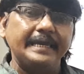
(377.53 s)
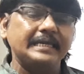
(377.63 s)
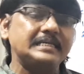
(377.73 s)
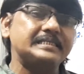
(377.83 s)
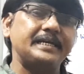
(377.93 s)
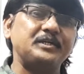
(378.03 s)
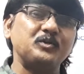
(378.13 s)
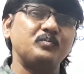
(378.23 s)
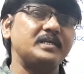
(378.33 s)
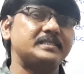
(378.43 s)
A side
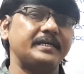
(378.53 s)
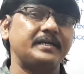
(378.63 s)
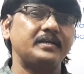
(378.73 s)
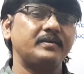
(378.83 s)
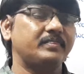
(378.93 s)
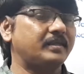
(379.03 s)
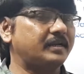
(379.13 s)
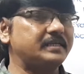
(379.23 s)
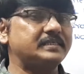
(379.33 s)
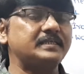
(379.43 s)
to B side? The
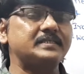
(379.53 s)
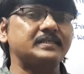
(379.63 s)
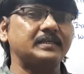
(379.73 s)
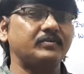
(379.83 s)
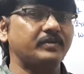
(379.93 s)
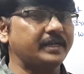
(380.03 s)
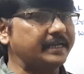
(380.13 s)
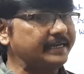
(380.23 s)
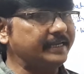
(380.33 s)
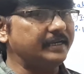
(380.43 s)
reason is very
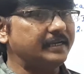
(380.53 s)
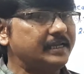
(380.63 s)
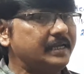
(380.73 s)
clear.